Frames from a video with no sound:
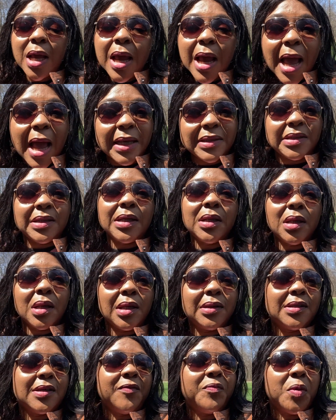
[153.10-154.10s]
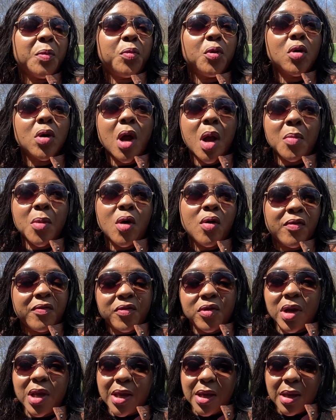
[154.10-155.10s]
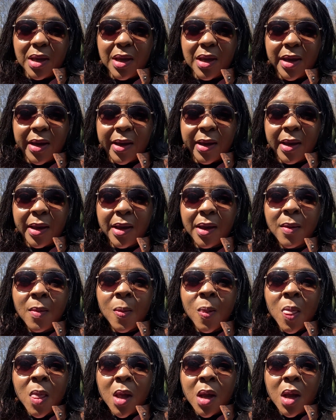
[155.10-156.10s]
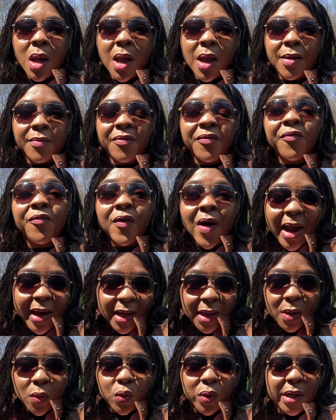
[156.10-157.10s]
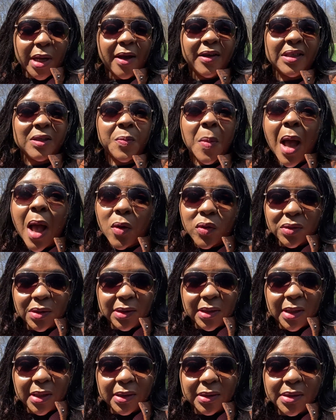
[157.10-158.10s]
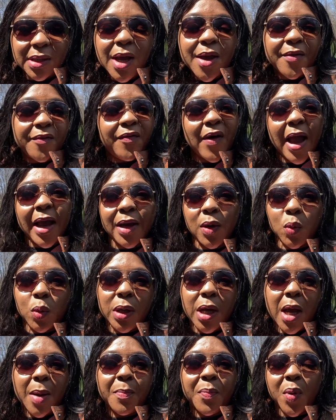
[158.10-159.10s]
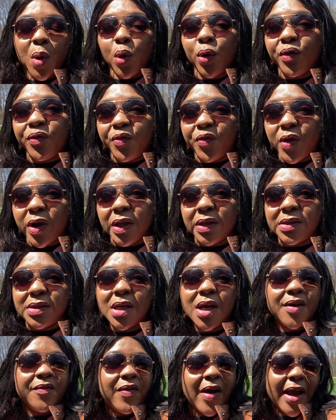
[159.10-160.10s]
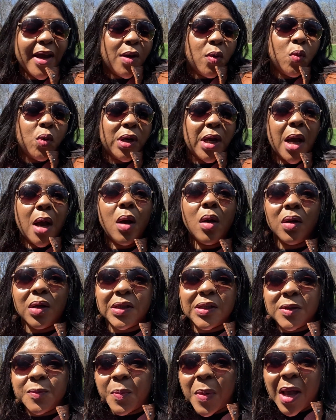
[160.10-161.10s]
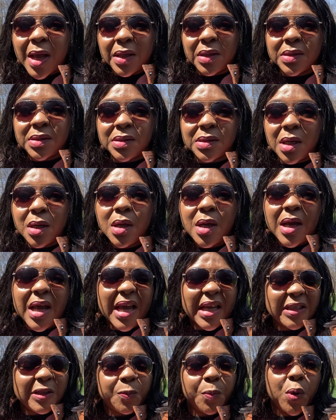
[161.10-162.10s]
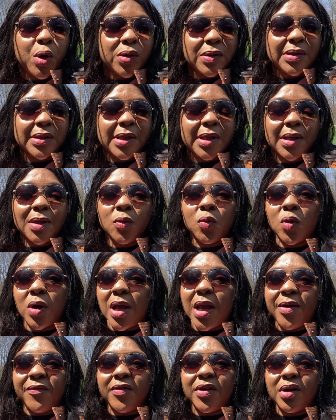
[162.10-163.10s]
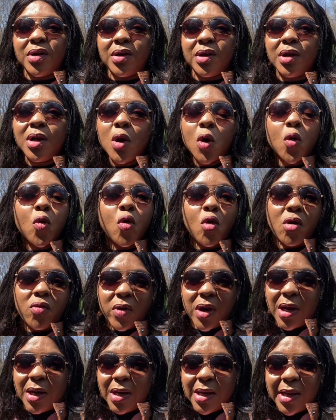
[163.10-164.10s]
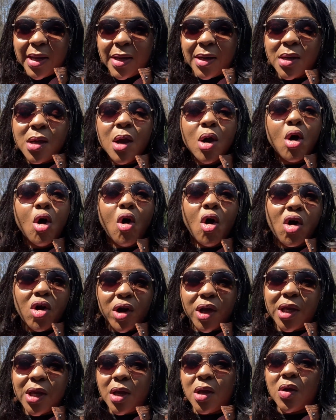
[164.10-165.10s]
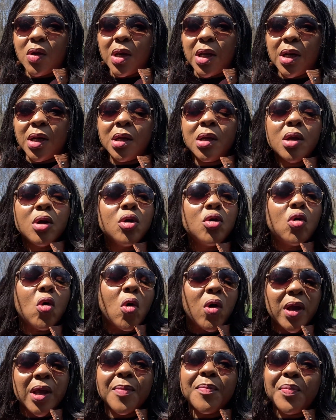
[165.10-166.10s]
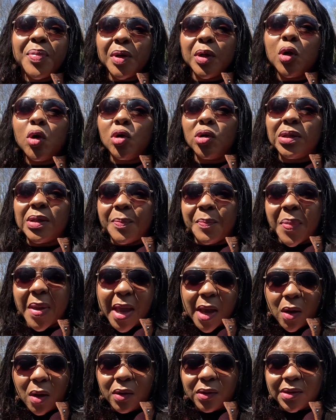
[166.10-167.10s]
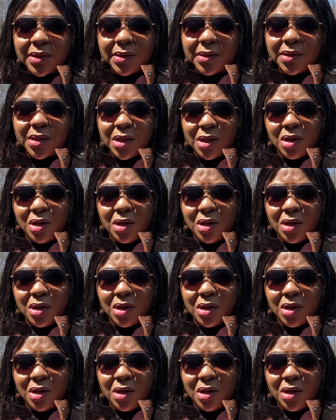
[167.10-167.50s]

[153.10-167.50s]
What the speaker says: I see lots of people come over here fighting with their spouses, fighting with their boyfriends, fighting with their husbands, exposing whatever, quarreling, arguing, going below the belts,